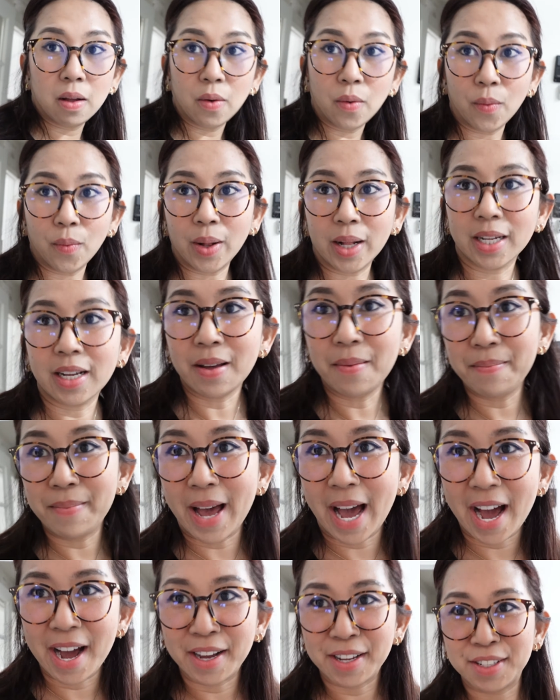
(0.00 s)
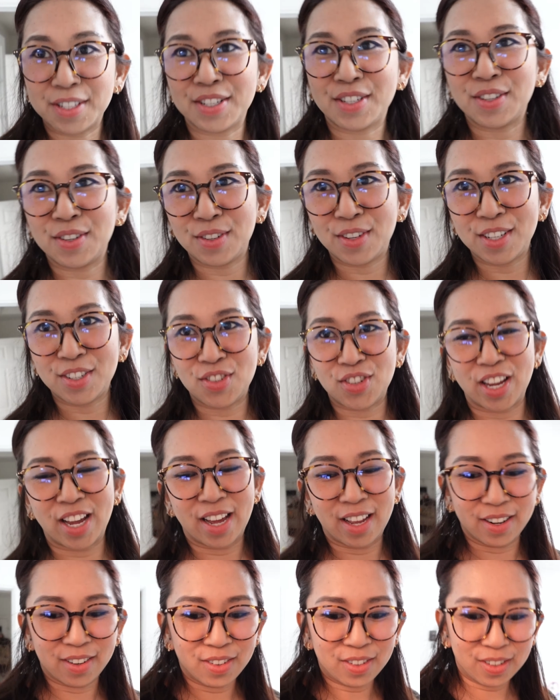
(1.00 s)
Welcome back to the
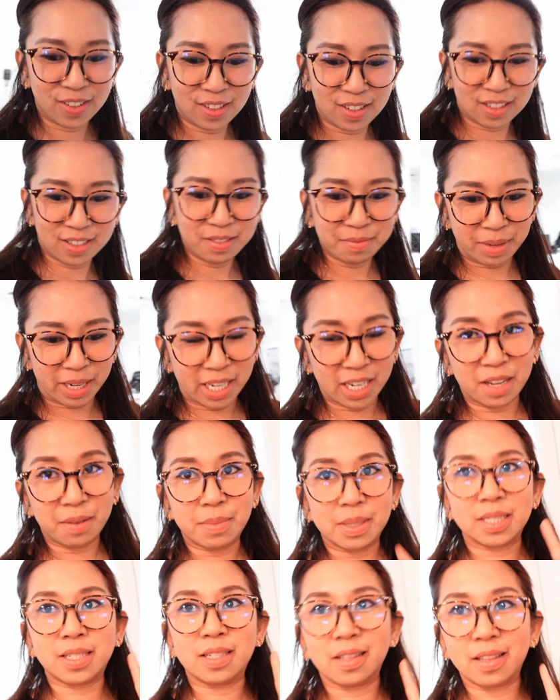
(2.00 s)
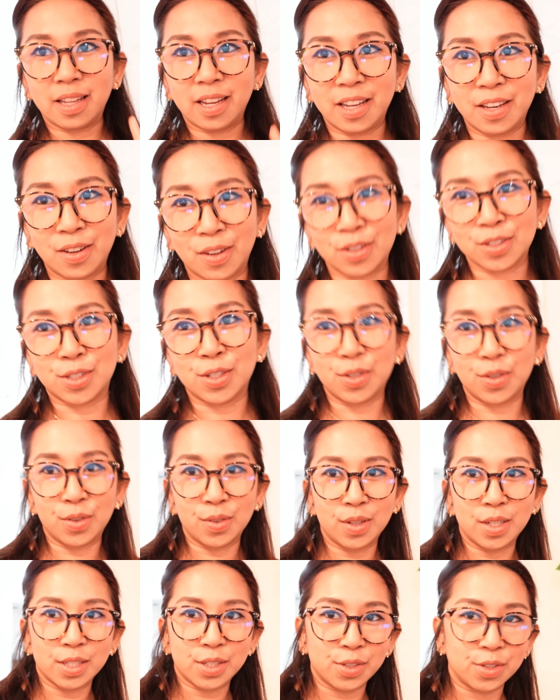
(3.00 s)
channel. My name is Ellaine, also
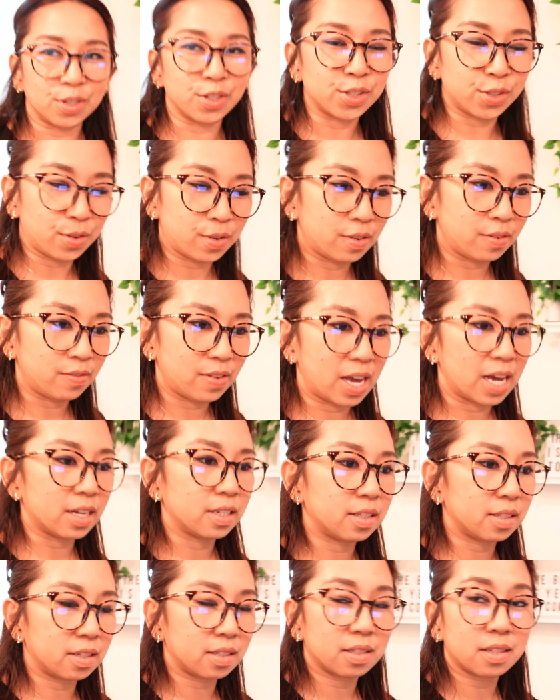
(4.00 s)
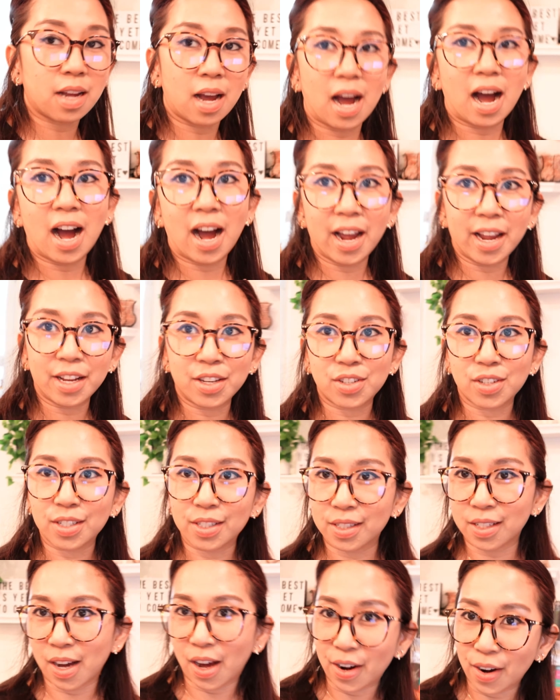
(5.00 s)
known as Nurse Who Invests. I
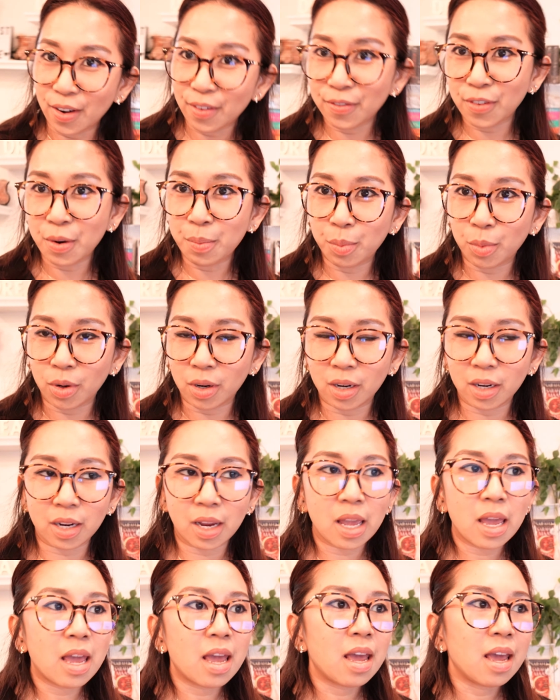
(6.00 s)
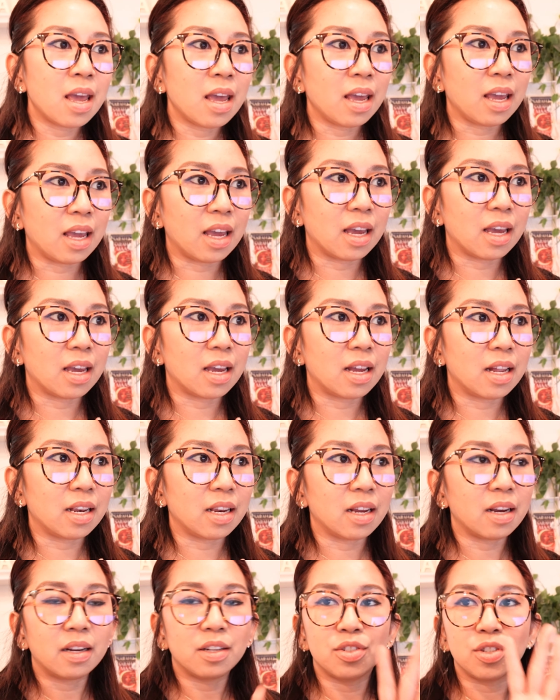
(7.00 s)
just got off from work
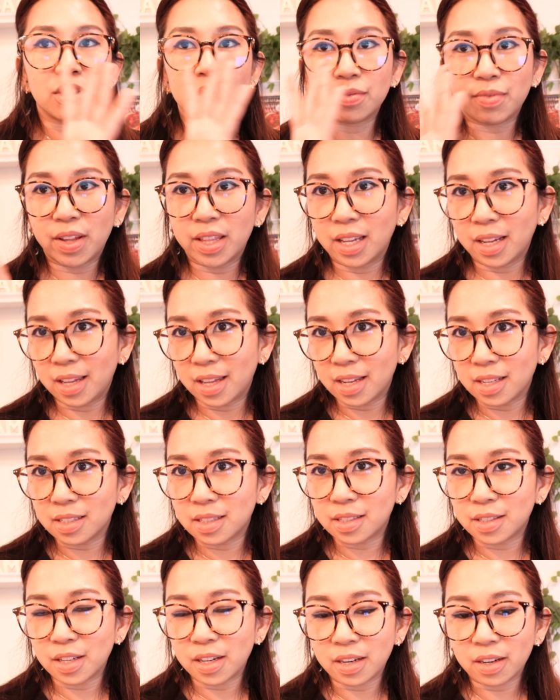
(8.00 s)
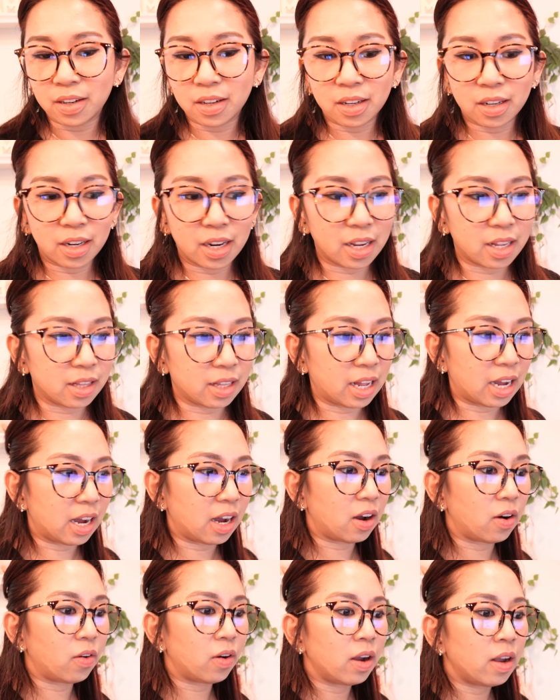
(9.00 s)
and just fed the kids dinner, and
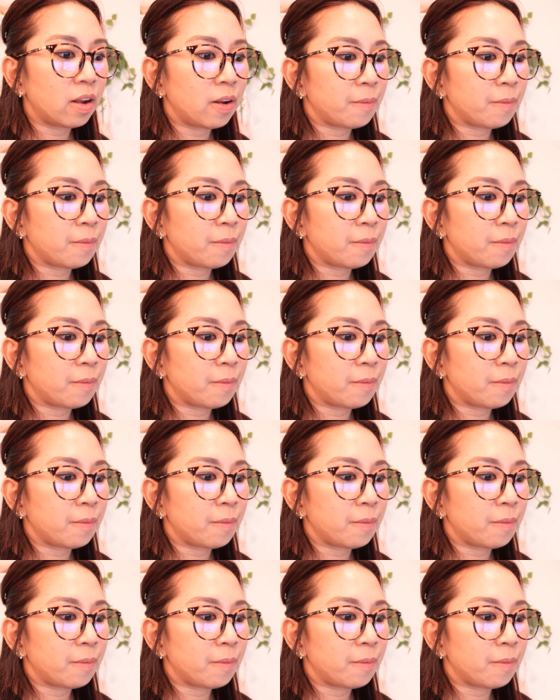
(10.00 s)
now